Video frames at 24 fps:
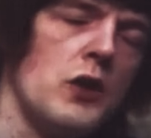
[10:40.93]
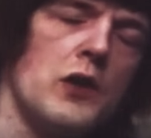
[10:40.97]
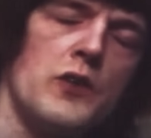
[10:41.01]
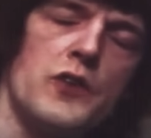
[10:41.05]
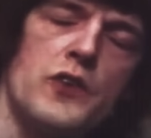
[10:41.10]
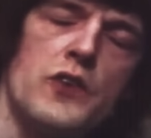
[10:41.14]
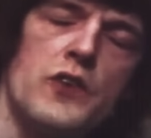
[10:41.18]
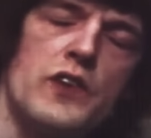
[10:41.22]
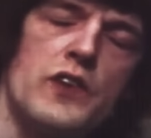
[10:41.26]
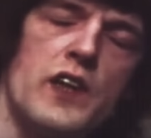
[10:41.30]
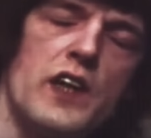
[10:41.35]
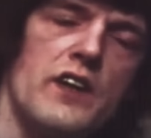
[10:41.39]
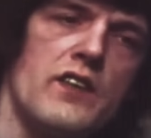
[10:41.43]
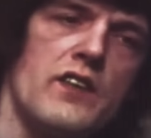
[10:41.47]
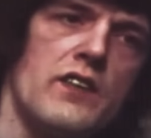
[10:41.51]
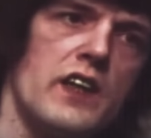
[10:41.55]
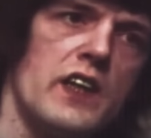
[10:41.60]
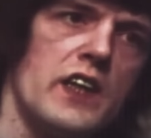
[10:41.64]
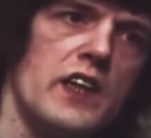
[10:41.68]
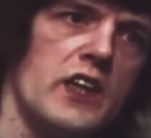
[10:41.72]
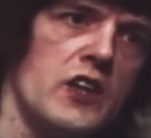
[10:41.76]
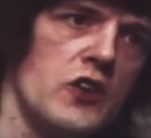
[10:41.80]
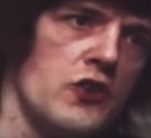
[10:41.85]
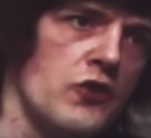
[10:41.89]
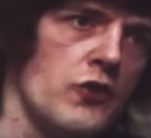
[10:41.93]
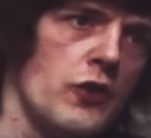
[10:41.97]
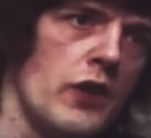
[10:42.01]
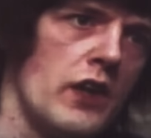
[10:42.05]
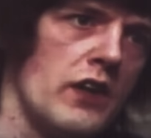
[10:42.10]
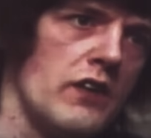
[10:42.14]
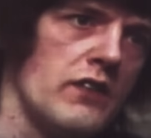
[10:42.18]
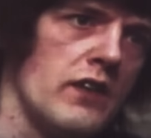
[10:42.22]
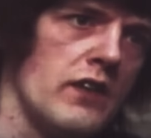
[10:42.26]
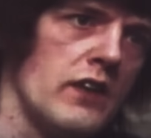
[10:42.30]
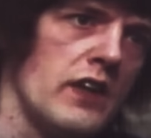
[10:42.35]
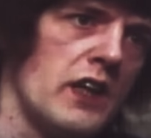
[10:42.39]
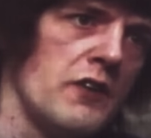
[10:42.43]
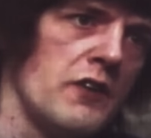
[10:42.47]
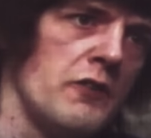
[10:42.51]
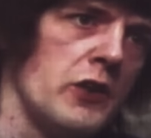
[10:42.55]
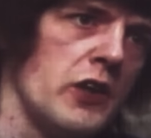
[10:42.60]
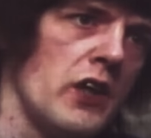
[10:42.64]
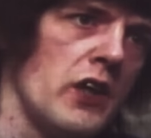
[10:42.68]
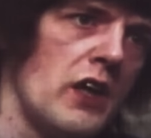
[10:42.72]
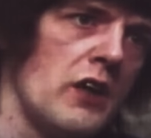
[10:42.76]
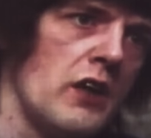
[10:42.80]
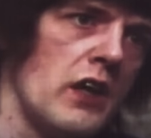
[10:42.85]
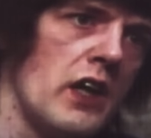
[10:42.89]
It's unclear how long
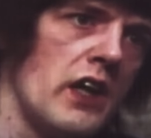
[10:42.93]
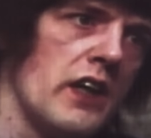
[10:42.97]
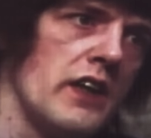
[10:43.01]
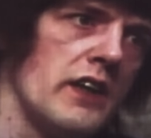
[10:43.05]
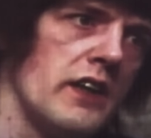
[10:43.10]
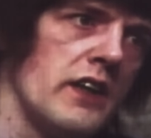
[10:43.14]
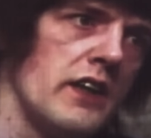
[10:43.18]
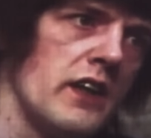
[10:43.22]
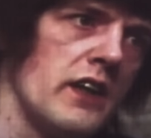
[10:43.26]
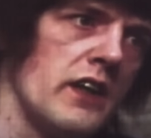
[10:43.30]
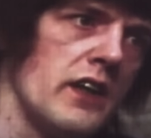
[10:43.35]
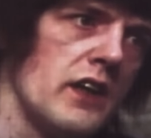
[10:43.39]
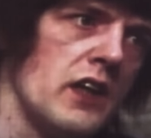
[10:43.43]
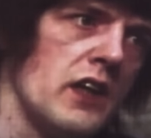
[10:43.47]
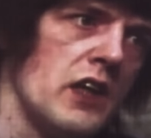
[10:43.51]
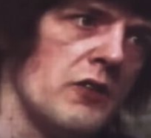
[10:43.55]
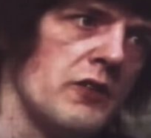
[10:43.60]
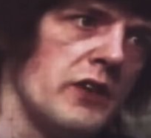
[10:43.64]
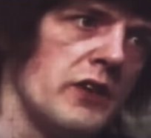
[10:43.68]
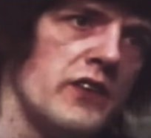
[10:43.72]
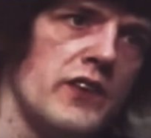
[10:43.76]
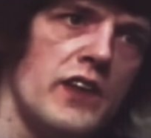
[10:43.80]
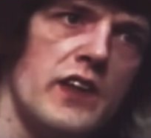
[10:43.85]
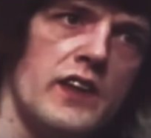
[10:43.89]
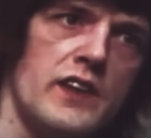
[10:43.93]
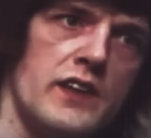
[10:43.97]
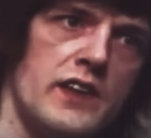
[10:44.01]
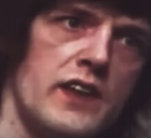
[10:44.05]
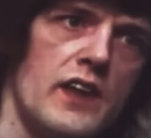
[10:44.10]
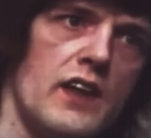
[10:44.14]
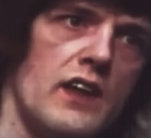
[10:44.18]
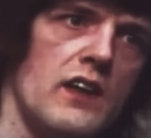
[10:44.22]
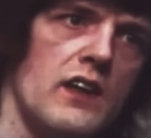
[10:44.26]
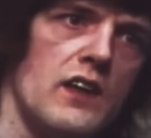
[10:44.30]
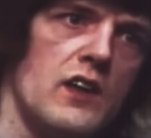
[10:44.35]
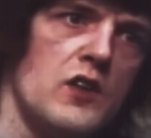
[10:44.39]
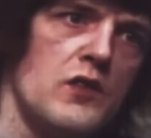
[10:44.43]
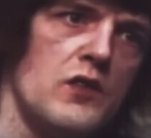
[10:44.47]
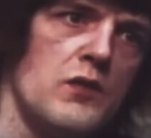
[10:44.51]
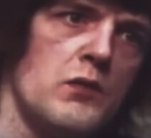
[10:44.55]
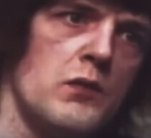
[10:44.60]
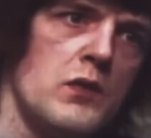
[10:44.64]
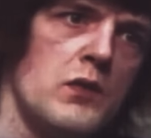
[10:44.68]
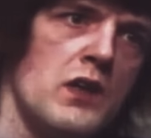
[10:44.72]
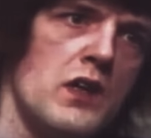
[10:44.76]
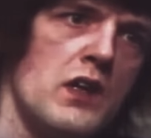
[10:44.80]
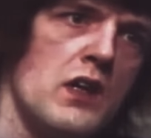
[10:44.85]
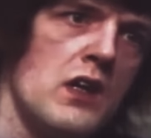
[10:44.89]
Darwood's body remained hidden,
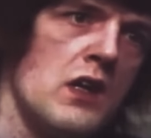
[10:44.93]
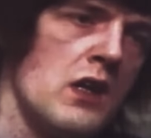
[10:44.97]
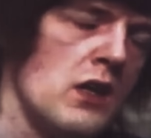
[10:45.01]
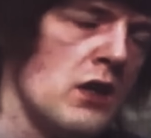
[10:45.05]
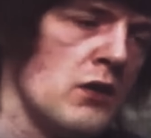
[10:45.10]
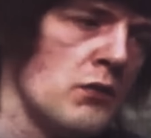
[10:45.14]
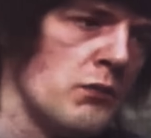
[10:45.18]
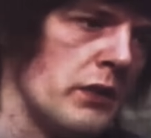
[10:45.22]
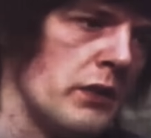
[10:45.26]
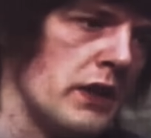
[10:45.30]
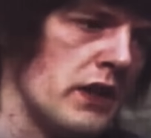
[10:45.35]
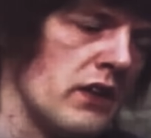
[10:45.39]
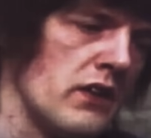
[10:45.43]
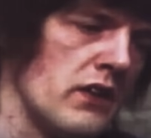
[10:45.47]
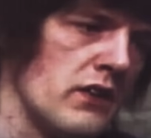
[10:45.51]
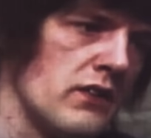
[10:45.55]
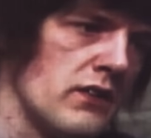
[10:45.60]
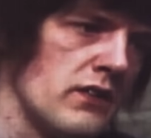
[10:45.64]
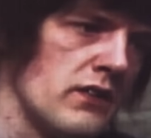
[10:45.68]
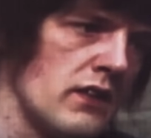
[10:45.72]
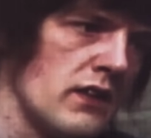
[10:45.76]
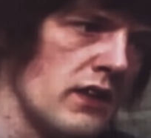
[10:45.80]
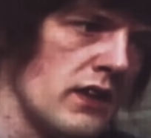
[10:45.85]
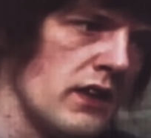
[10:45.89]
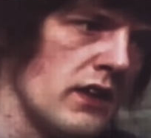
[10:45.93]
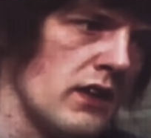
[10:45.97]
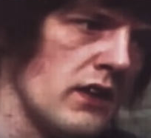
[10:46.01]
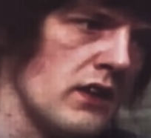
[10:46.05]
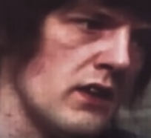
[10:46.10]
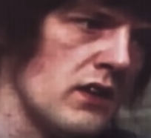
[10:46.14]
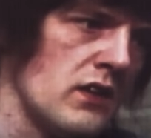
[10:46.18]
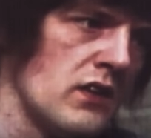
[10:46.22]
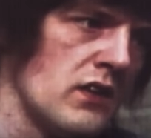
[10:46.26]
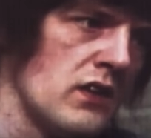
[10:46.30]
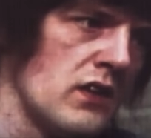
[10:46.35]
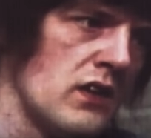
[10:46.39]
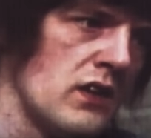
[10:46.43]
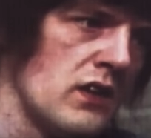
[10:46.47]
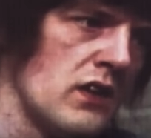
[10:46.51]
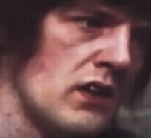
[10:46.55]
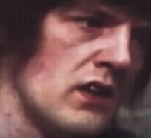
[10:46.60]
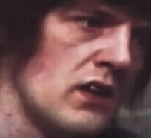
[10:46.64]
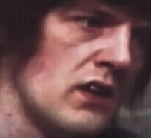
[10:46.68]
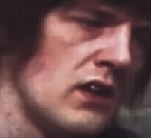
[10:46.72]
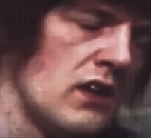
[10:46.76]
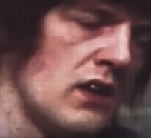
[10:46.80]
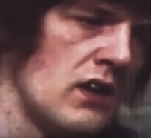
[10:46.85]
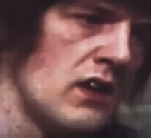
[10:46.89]
but the fact that Maudsley was able to
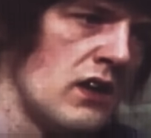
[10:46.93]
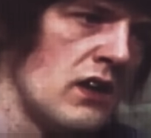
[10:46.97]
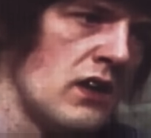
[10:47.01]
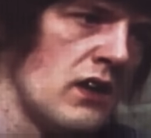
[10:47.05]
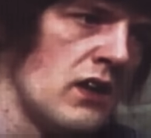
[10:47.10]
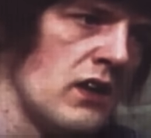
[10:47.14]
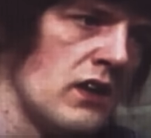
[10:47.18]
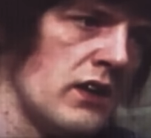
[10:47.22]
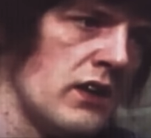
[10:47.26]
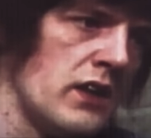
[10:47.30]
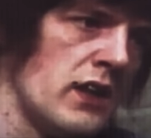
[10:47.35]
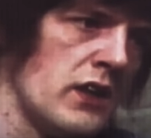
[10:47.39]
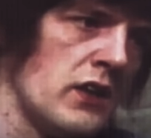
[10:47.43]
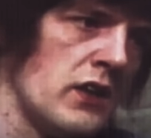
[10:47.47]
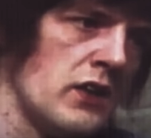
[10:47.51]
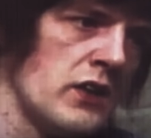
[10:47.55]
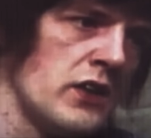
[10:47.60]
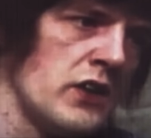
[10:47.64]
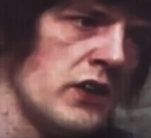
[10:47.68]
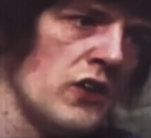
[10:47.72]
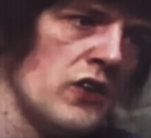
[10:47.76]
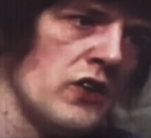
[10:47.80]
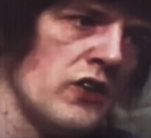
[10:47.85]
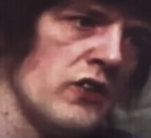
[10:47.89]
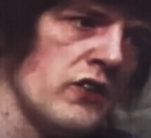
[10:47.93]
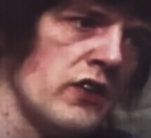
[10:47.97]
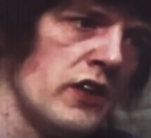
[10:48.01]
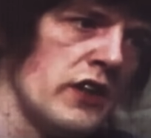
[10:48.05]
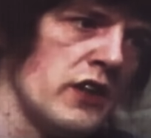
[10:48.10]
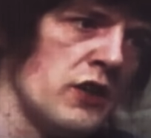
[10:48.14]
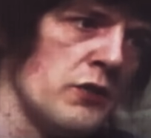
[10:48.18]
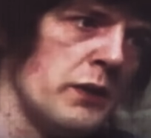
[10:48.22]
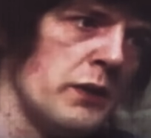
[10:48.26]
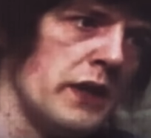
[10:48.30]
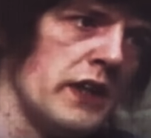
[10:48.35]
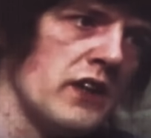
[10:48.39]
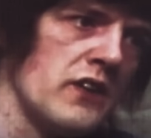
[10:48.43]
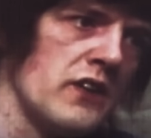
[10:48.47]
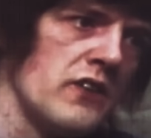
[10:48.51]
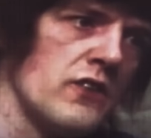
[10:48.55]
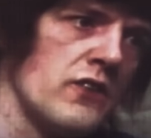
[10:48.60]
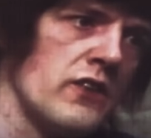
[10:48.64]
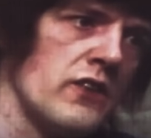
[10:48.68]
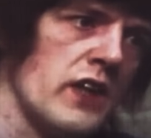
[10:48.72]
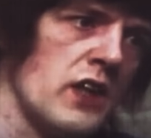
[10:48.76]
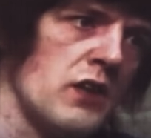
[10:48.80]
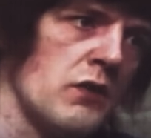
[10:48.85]
keep it hidden for any length of time